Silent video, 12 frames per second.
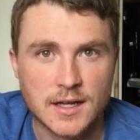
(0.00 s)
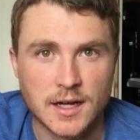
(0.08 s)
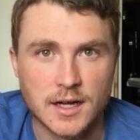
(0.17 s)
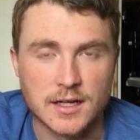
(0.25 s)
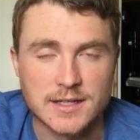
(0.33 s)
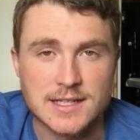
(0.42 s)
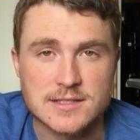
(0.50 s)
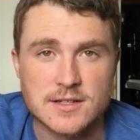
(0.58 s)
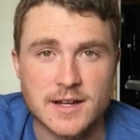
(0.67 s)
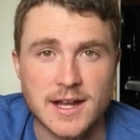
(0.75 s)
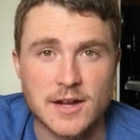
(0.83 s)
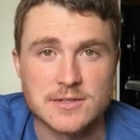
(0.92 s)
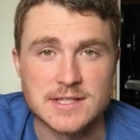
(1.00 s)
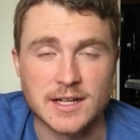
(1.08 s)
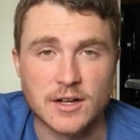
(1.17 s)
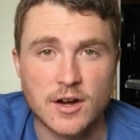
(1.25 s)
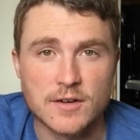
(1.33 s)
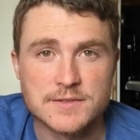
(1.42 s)
Yesterday I was at
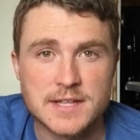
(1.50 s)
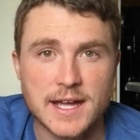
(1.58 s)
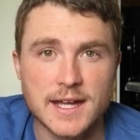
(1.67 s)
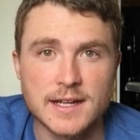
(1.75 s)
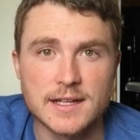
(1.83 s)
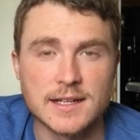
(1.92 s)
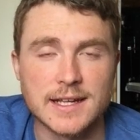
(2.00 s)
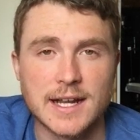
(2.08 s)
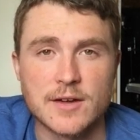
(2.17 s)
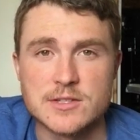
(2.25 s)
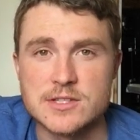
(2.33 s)
Golf Tech and I was